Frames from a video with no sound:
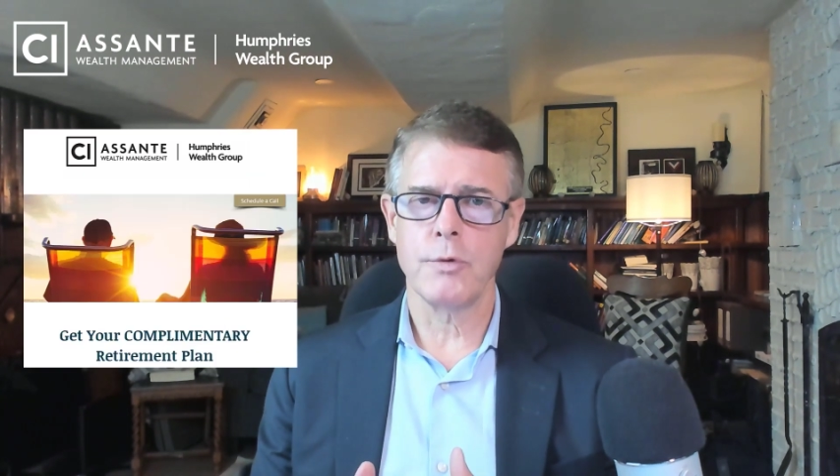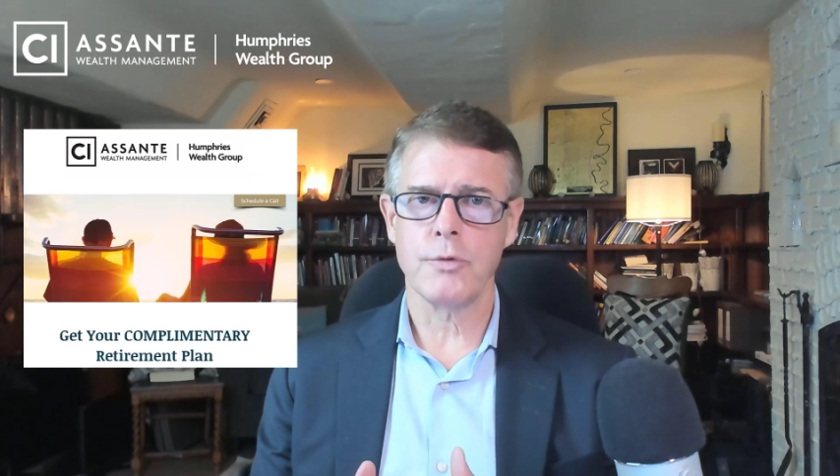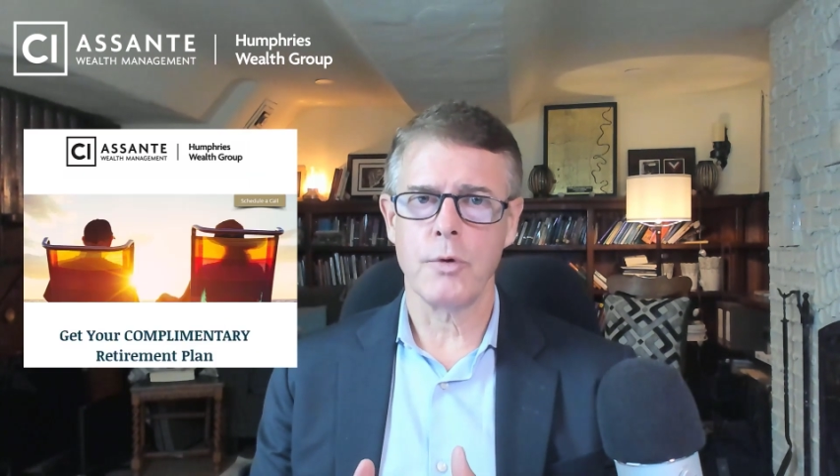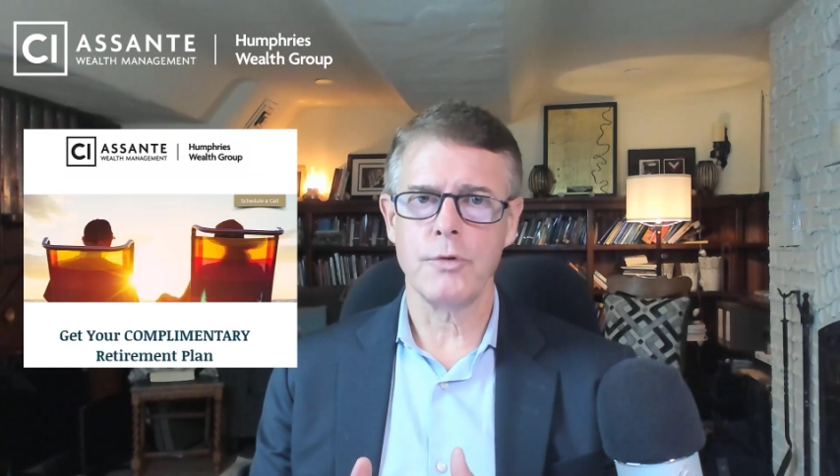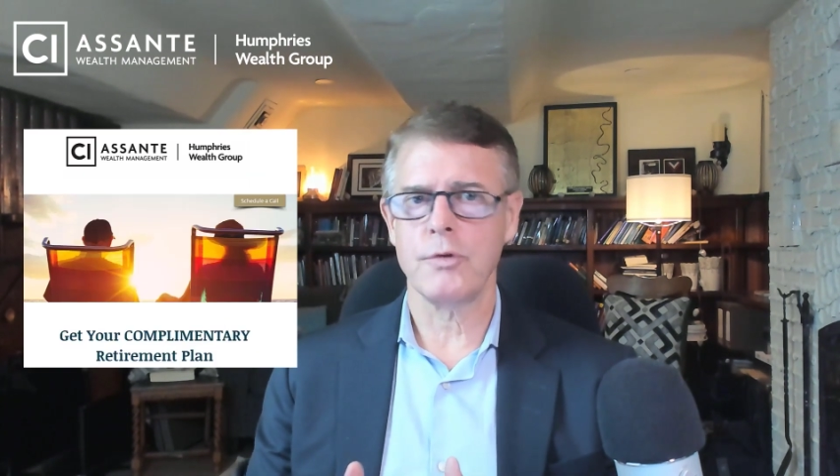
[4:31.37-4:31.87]

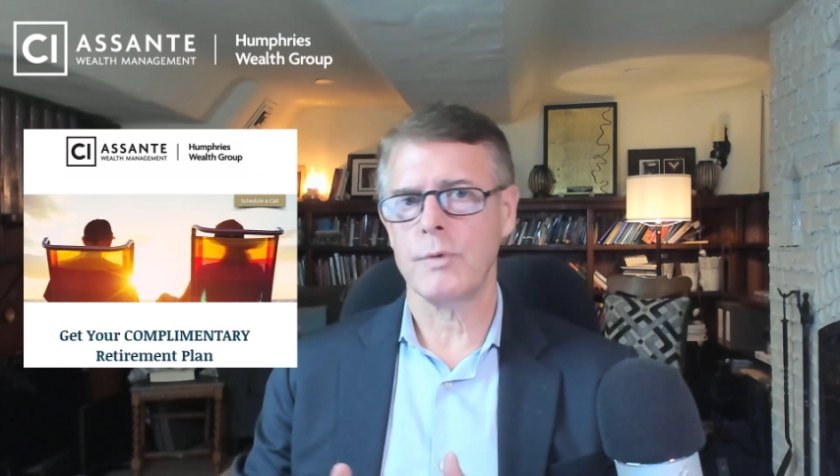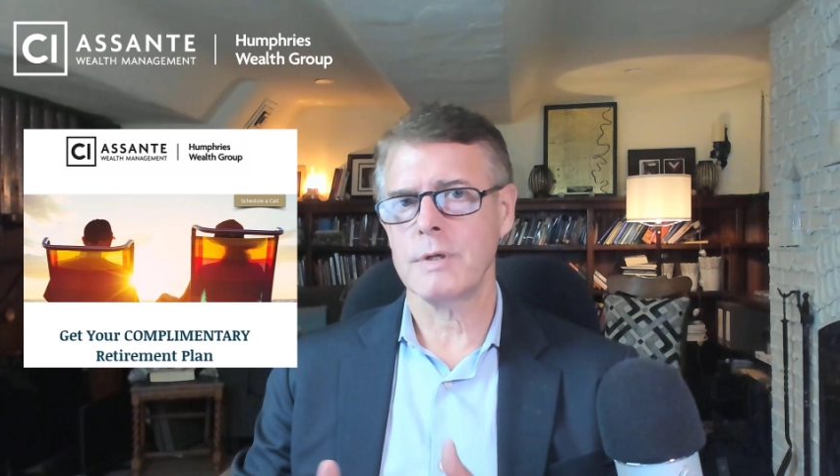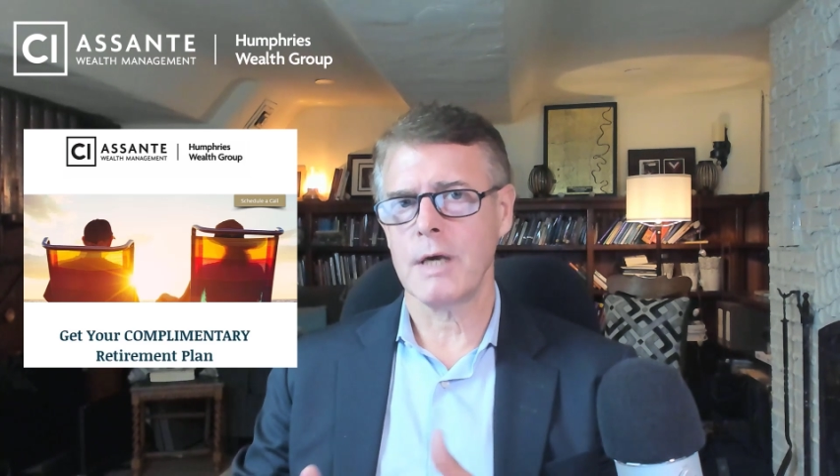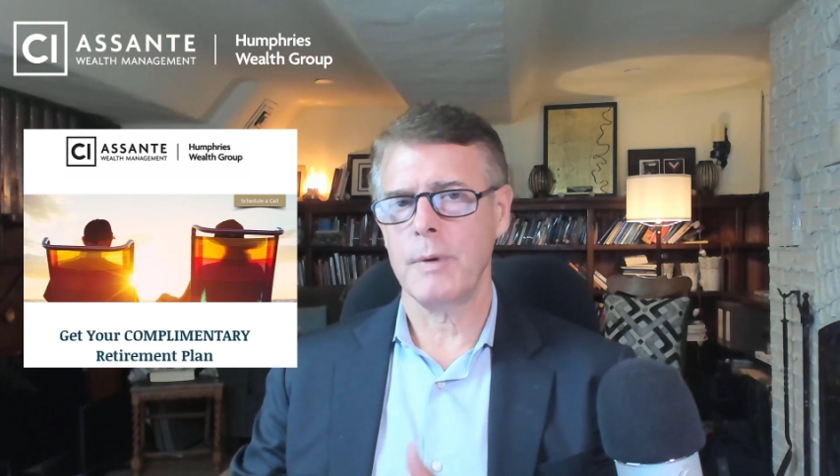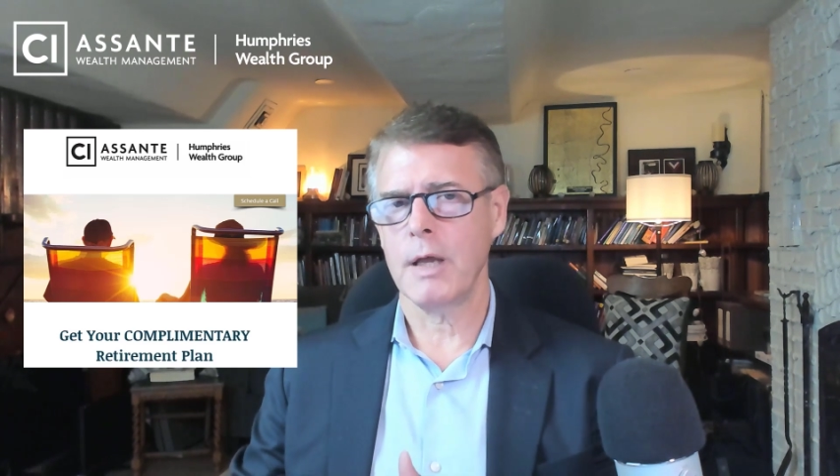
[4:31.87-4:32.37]
resources on
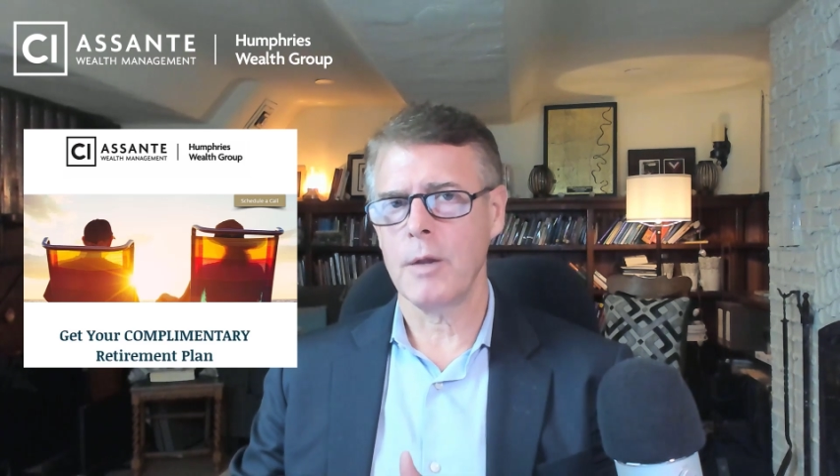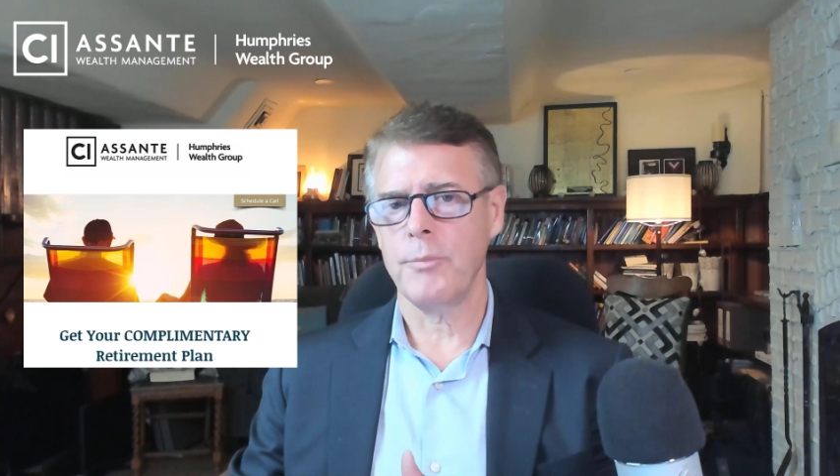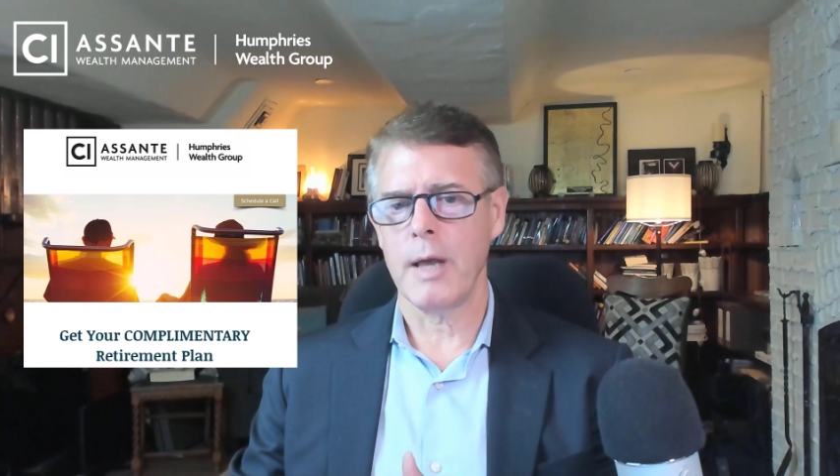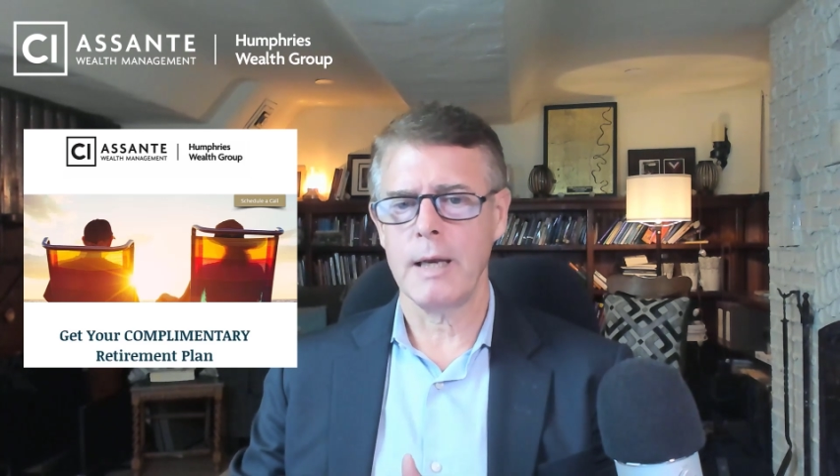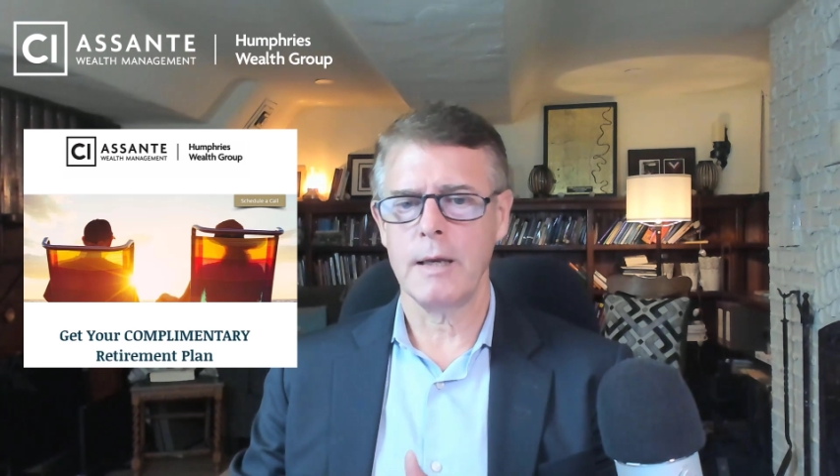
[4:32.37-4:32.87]
retirement income
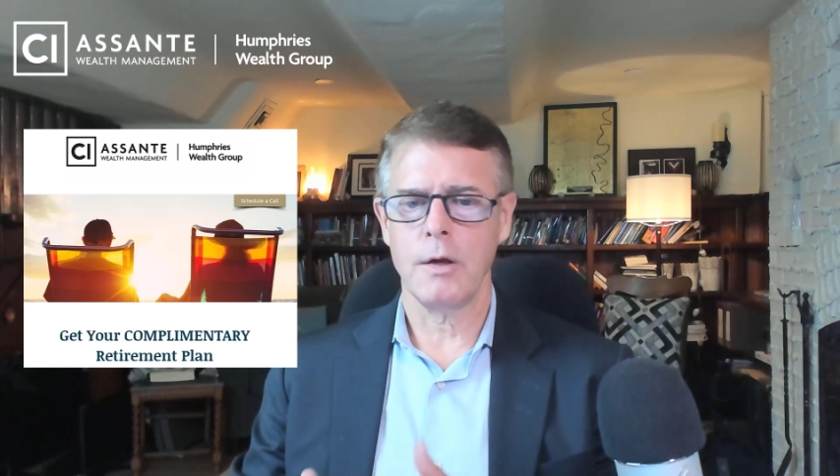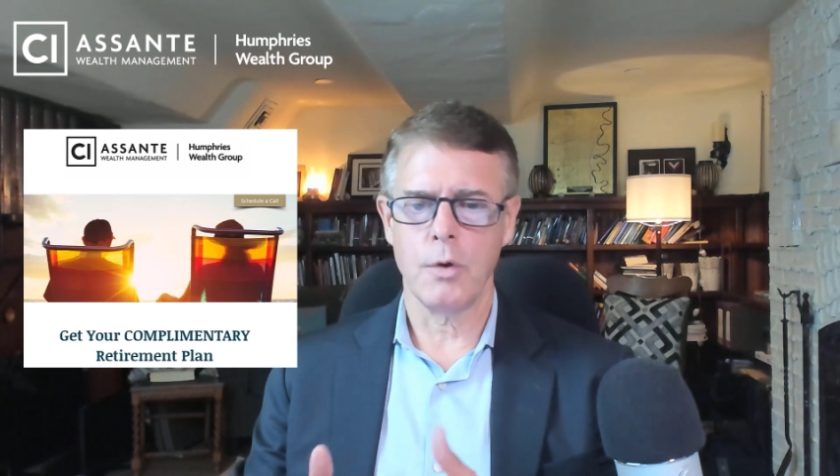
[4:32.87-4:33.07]
planning,